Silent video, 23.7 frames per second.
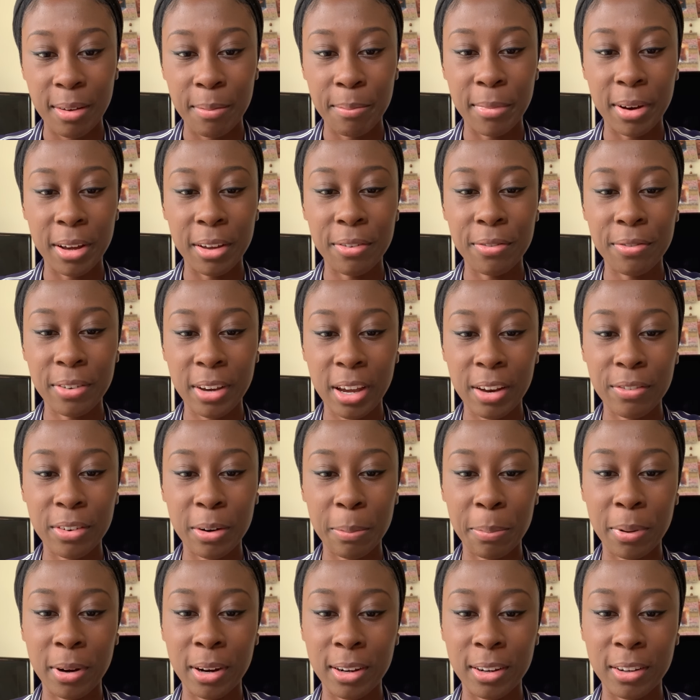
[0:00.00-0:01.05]
My
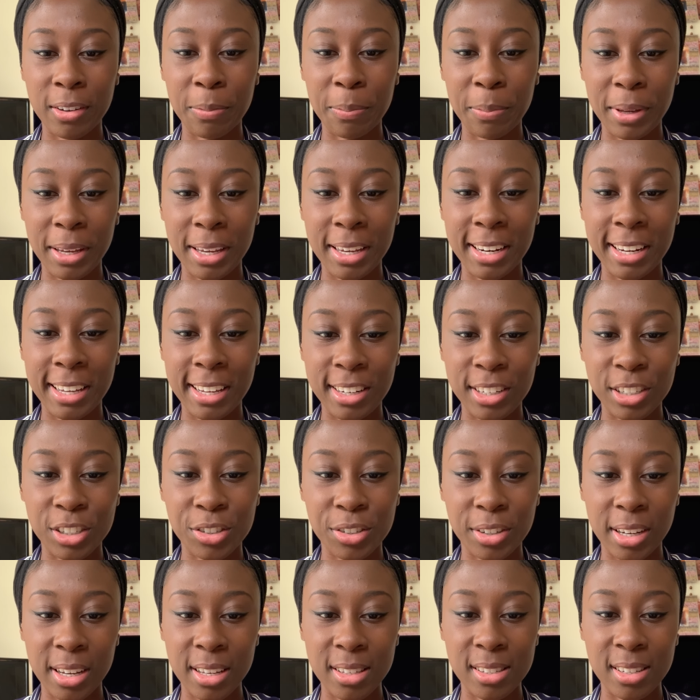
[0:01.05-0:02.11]
favourite part of being an
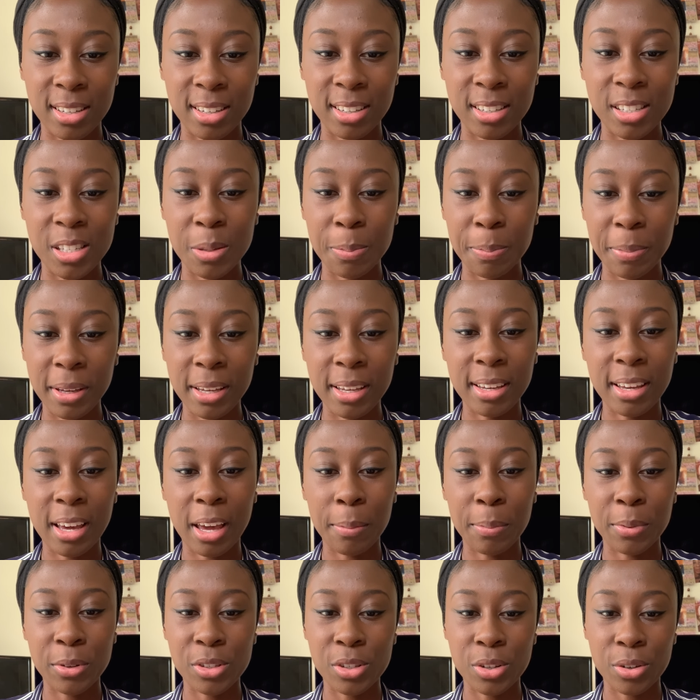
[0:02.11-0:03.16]
illustrator is being
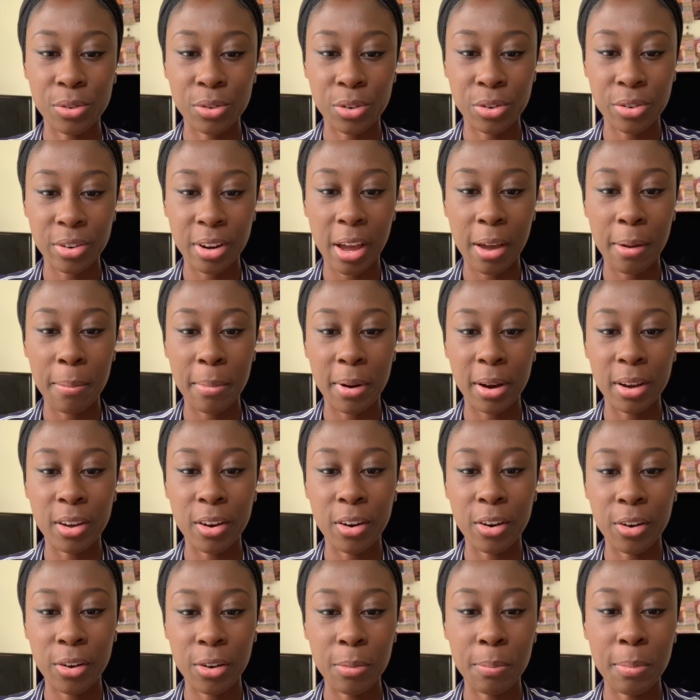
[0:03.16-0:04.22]
able to create my
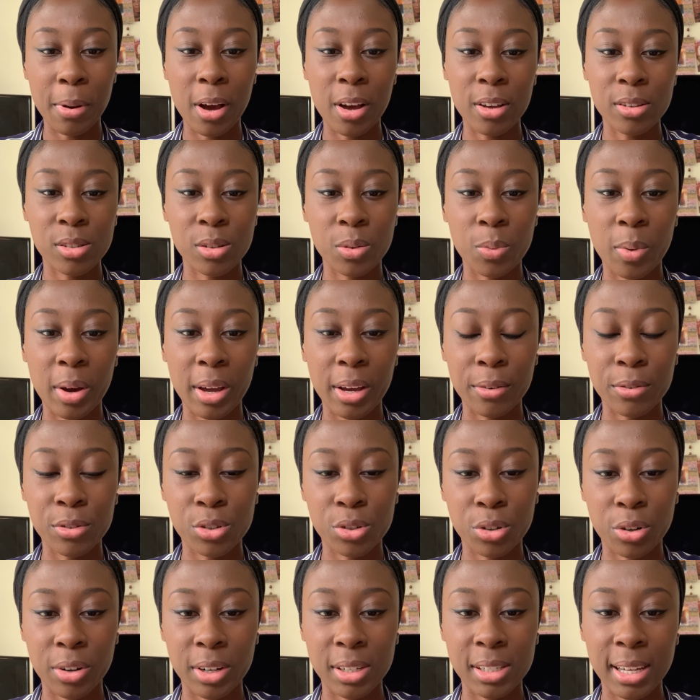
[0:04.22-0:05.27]
own personal way of
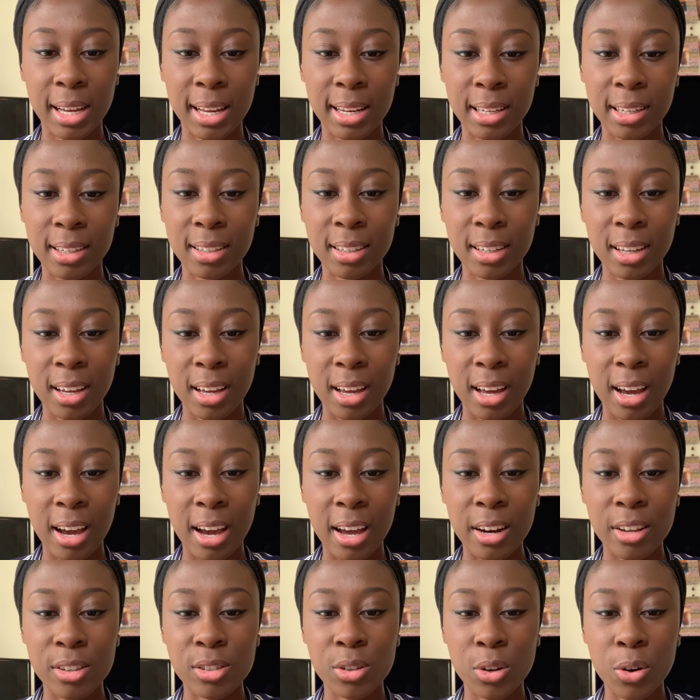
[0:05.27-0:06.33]
storytelling,
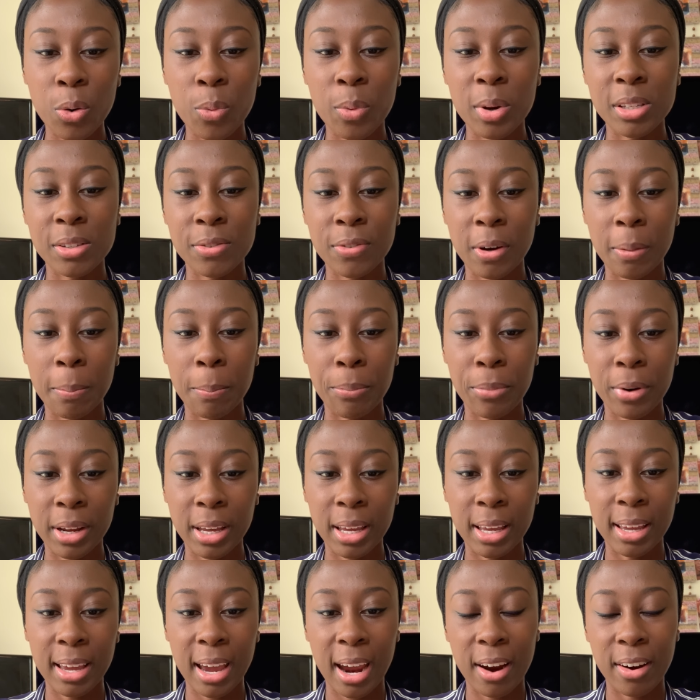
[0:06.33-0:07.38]
and it's always fun
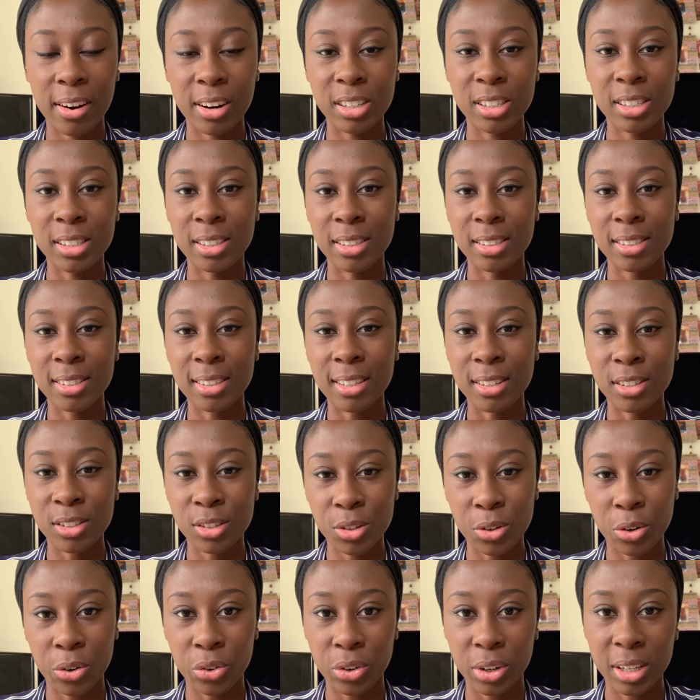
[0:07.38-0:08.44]
bringing characters and
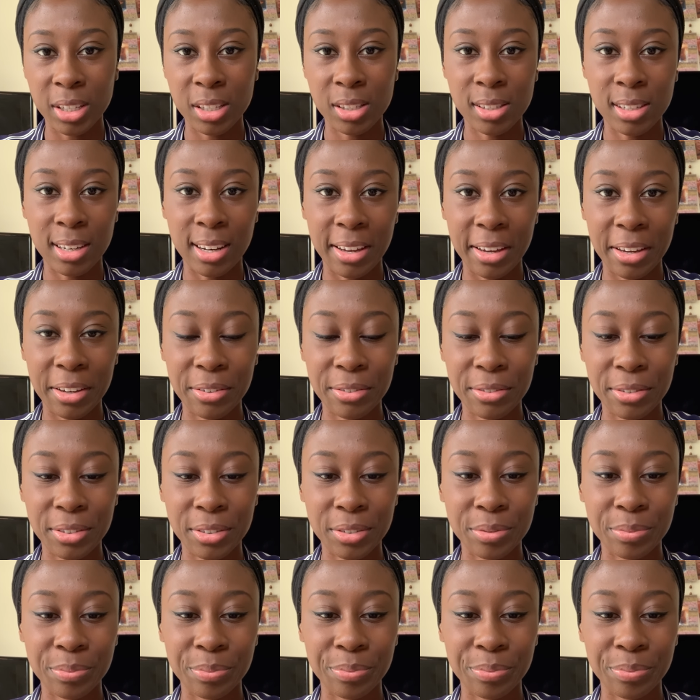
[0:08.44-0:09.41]
stories to life.